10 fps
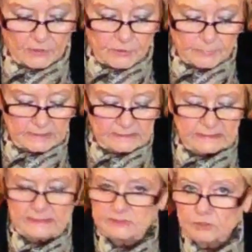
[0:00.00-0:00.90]

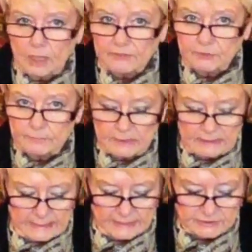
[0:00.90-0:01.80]
Humility is not
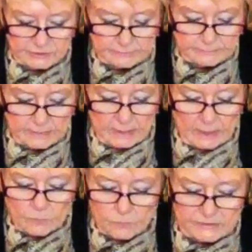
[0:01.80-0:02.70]
humiliation.
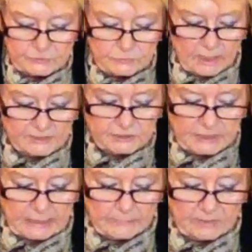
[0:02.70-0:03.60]
We do not
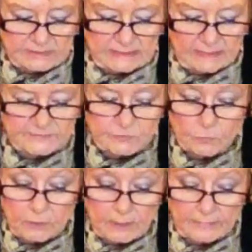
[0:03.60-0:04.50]
shame ourselves
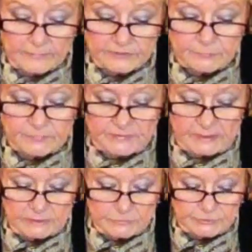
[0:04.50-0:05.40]
or others with the
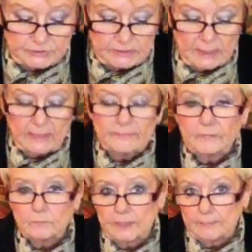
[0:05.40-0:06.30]
illusion
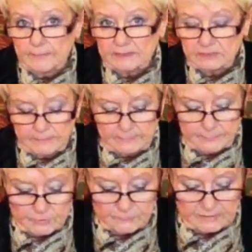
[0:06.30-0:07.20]
that we are meant to be
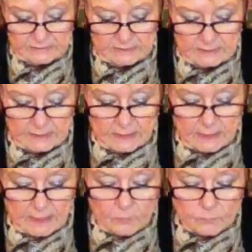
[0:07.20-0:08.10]
perfect.
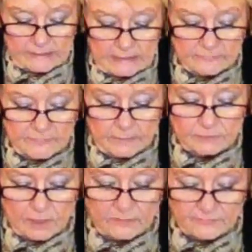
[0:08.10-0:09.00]
We give out
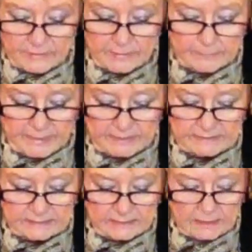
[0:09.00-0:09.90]
our very
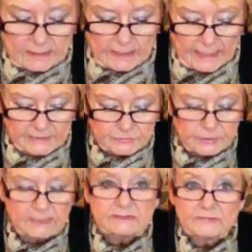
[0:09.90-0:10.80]
best and
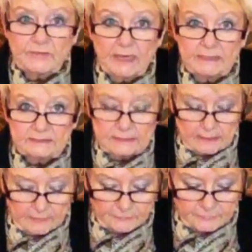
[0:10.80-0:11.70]
trust that that is
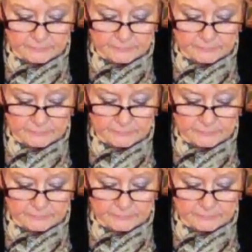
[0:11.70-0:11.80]
enough.